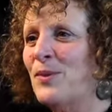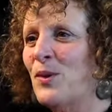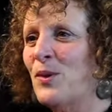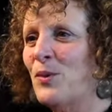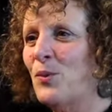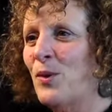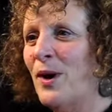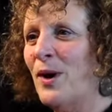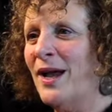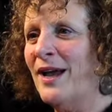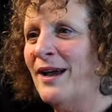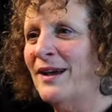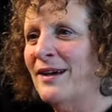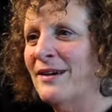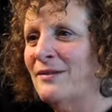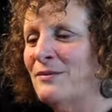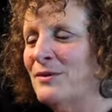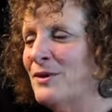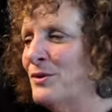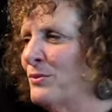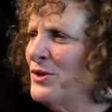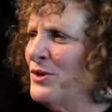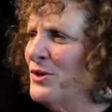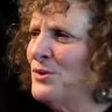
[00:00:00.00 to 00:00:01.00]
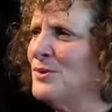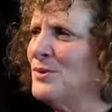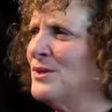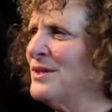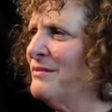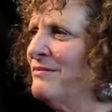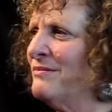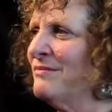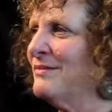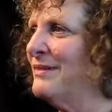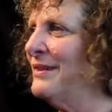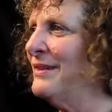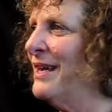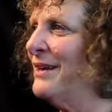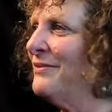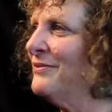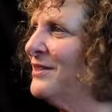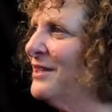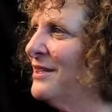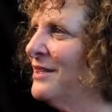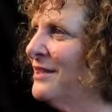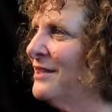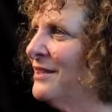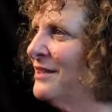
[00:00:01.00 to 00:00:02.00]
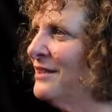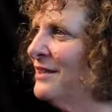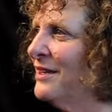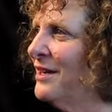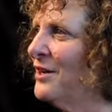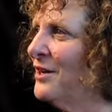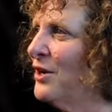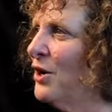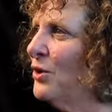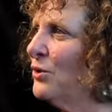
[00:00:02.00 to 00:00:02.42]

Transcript: which was left in an